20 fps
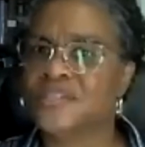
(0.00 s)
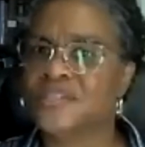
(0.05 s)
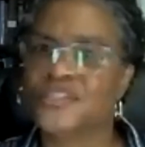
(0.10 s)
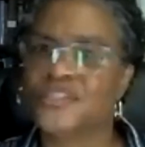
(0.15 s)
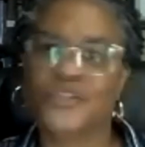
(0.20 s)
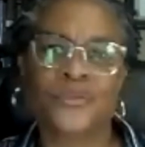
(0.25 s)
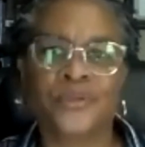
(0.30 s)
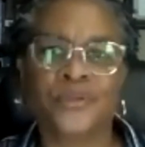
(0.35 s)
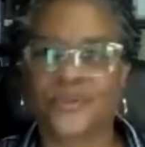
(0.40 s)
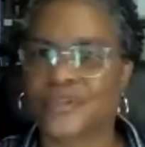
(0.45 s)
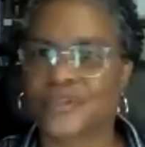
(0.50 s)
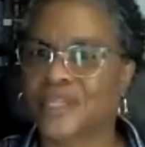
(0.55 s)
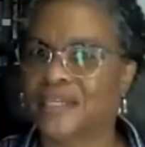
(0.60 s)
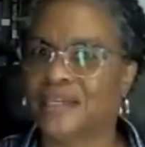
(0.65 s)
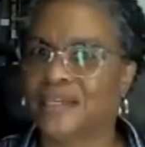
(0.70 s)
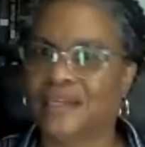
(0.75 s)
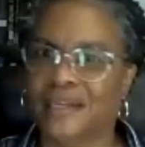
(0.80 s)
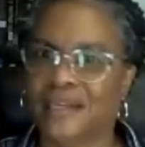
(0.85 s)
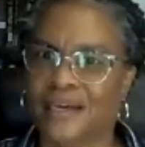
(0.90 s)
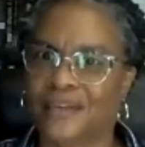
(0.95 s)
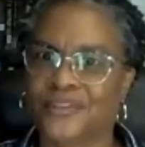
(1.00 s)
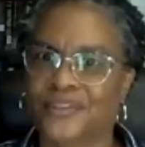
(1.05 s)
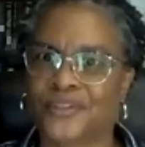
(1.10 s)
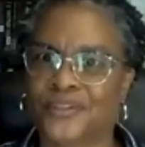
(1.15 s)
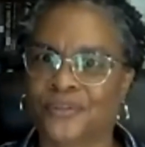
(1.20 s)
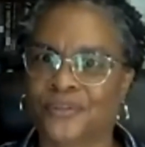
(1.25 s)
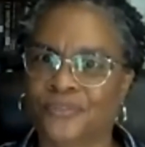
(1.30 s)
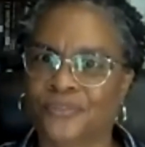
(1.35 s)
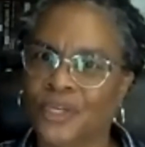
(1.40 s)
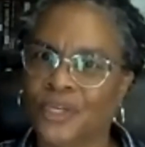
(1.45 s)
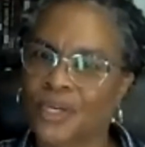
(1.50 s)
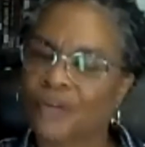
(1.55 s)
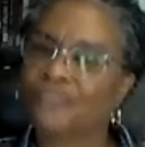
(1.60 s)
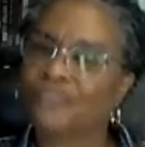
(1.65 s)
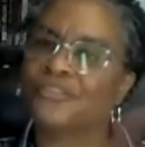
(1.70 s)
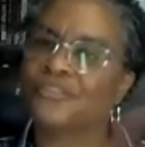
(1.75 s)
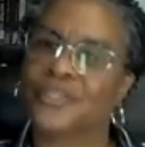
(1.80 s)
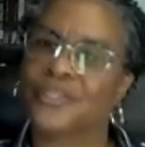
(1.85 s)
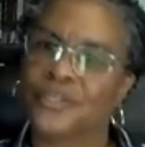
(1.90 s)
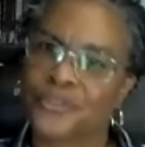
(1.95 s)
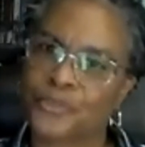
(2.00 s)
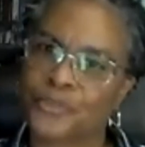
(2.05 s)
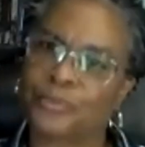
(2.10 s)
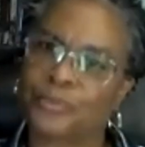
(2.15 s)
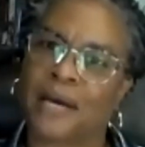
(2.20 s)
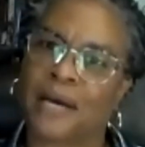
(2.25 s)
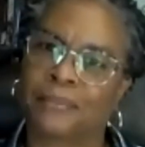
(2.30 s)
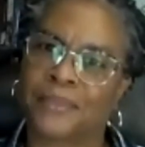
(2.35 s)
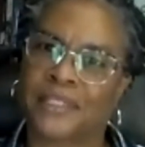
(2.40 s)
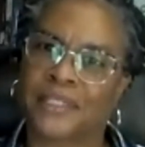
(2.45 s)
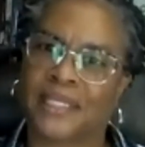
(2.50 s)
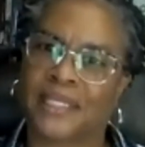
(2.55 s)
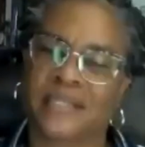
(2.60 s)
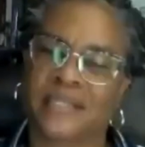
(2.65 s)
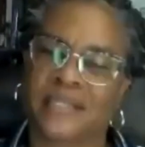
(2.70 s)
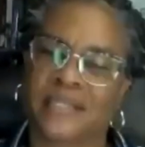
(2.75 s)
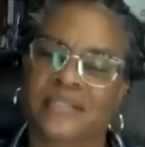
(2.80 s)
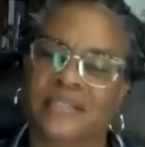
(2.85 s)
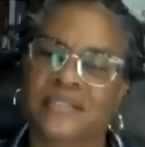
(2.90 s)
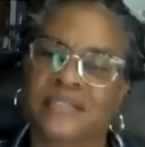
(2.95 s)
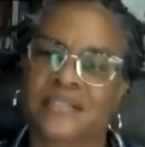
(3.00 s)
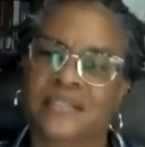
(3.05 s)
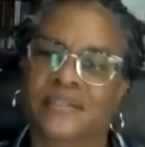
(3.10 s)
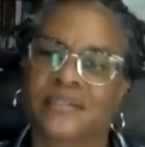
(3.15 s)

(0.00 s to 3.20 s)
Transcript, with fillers: it sooner than another, you know, for those populations.